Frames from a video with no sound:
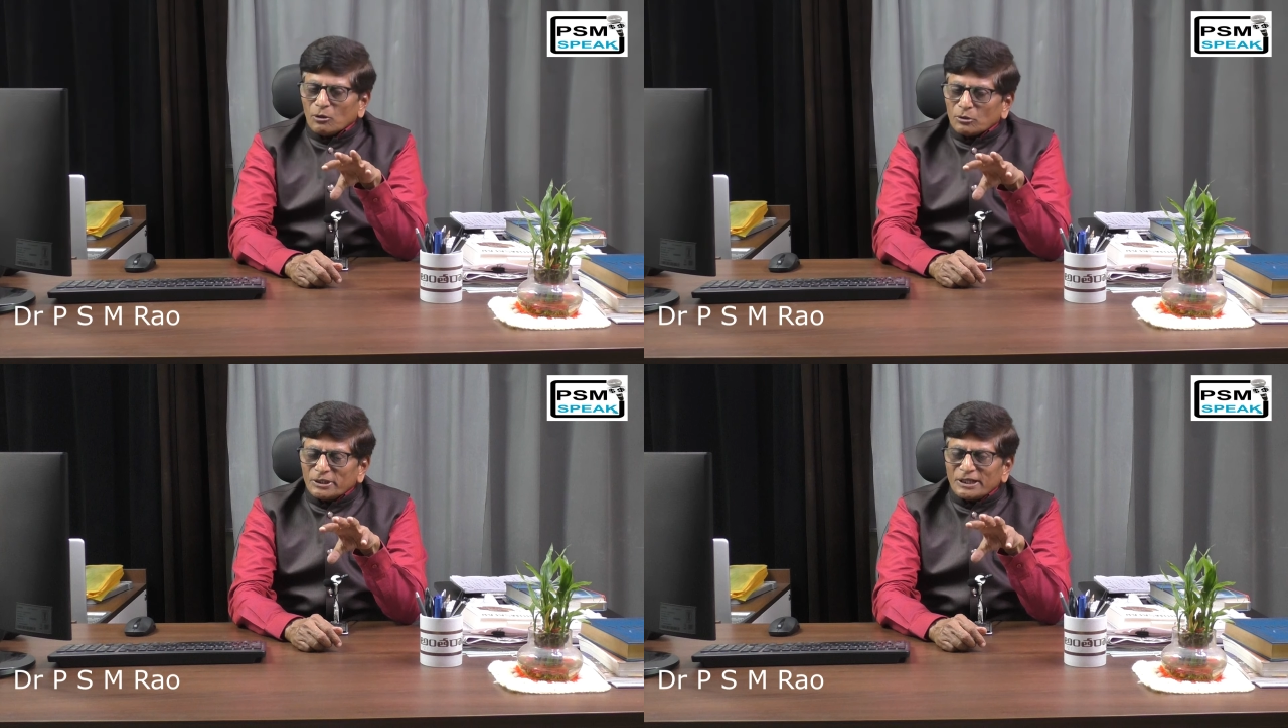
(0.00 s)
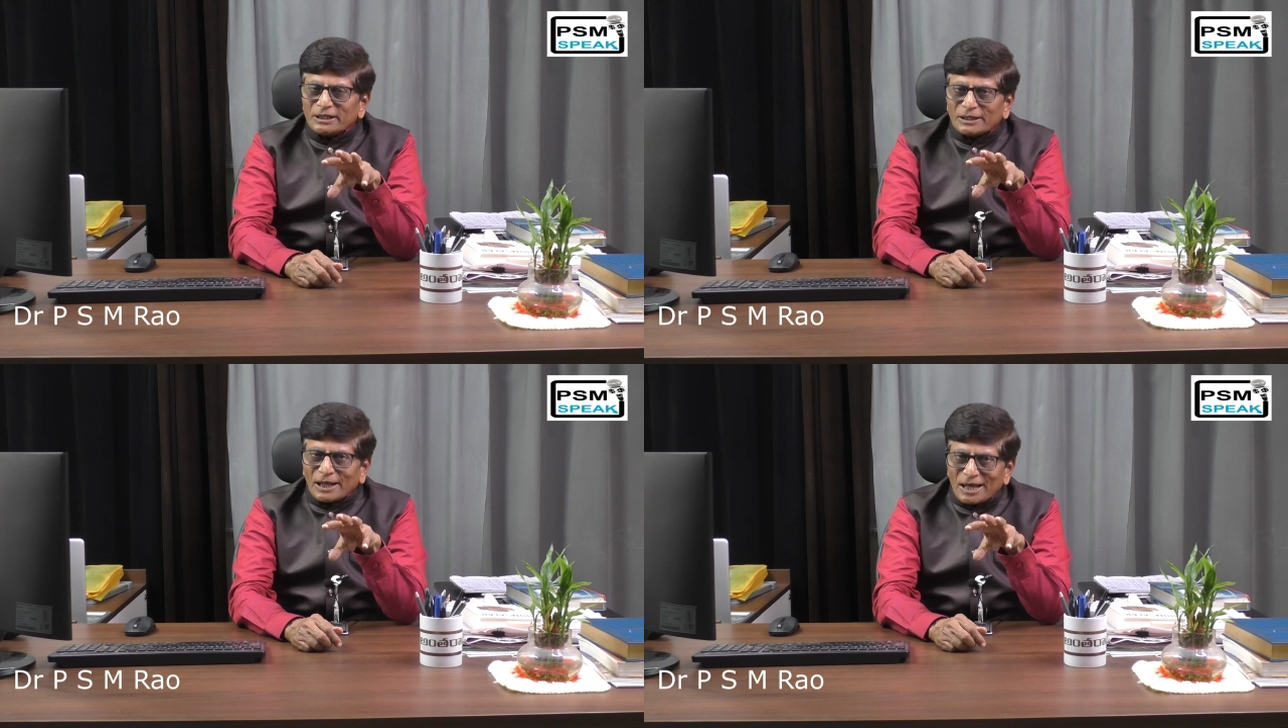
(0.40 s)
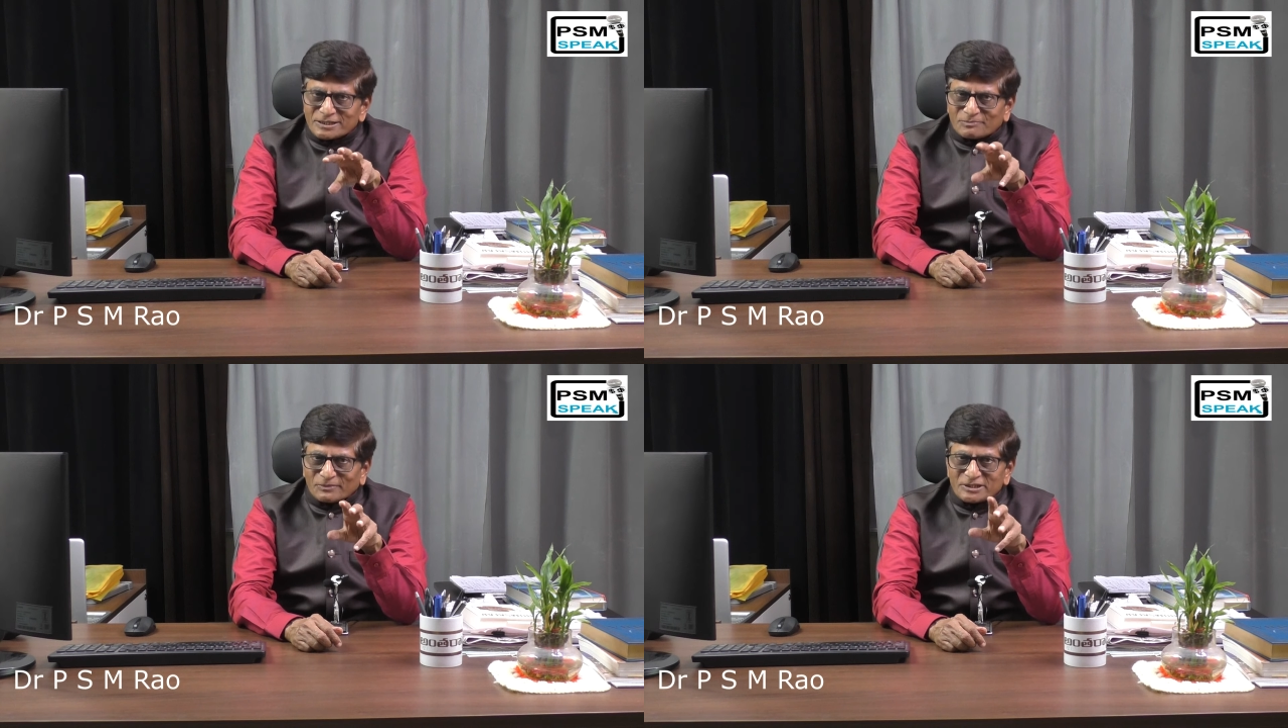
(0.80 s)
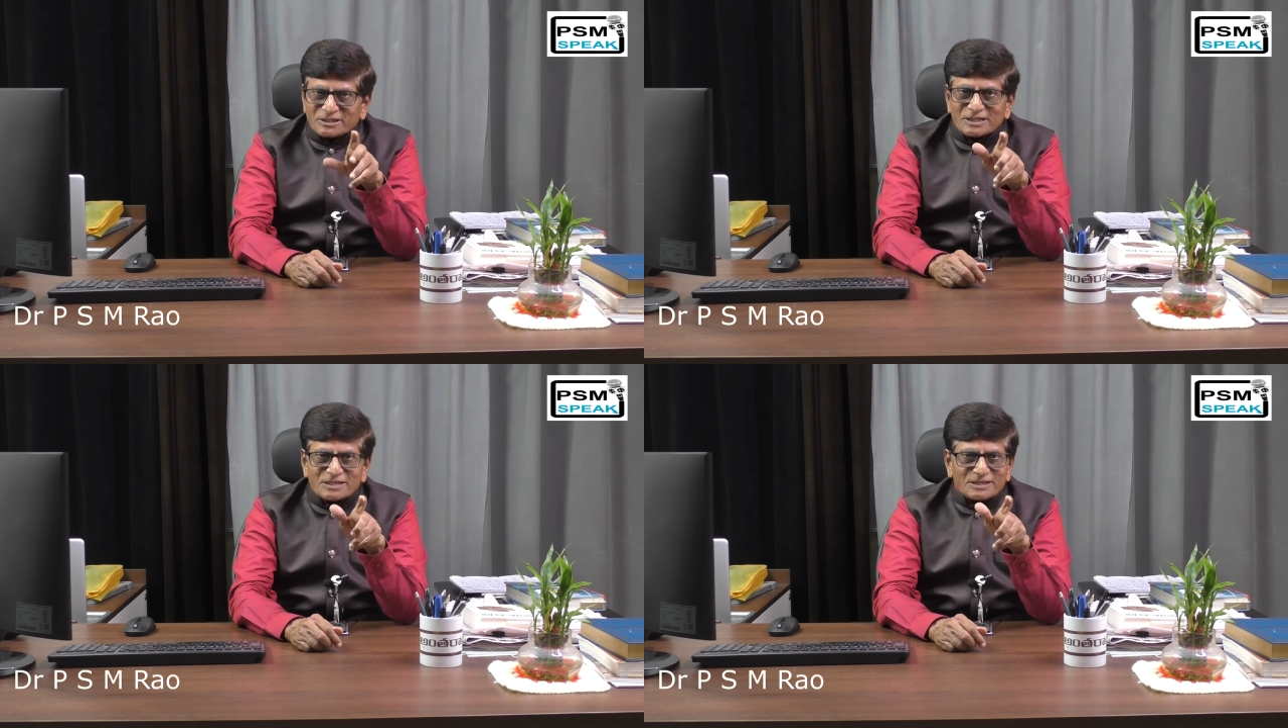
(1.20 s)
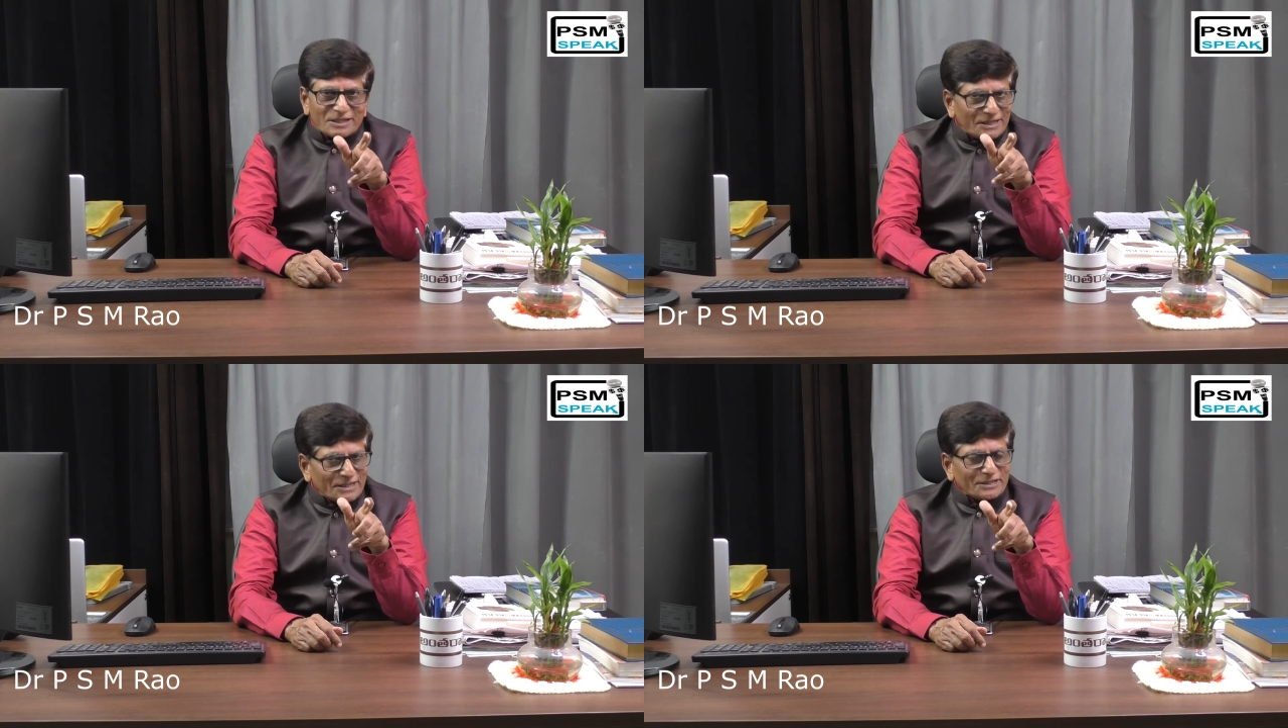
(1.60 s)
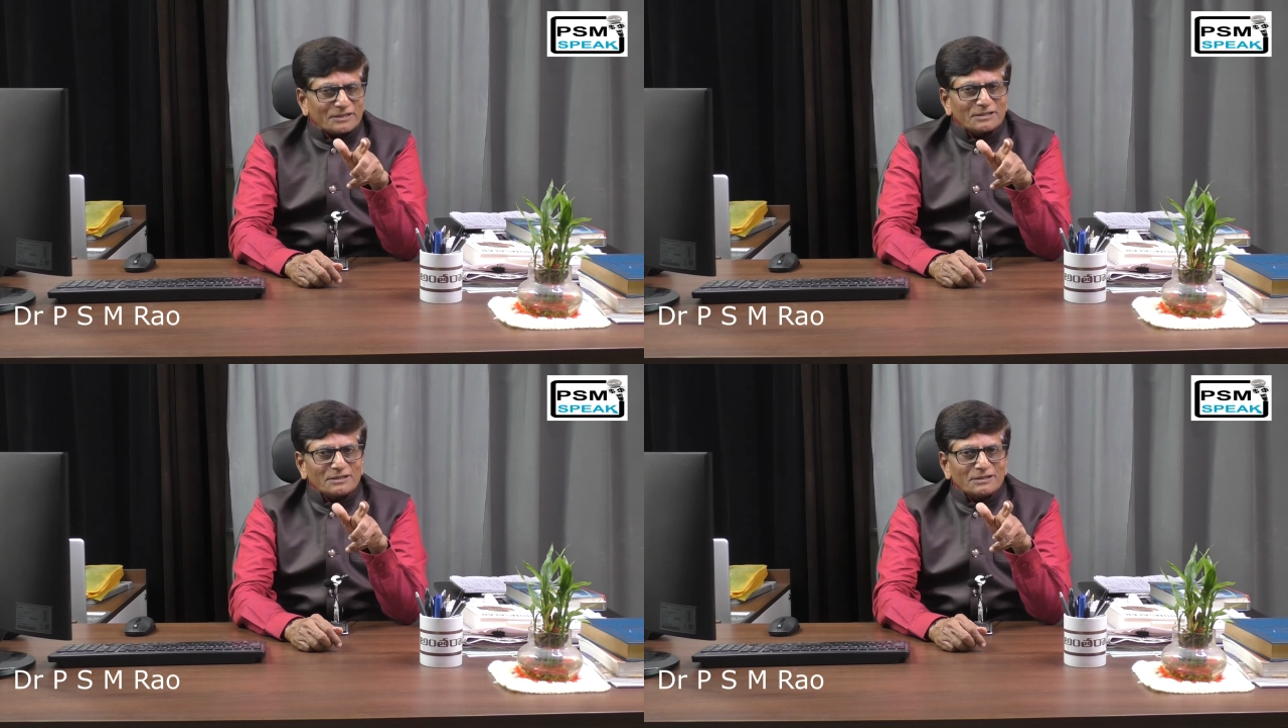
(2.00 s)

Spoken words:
only last month is taken.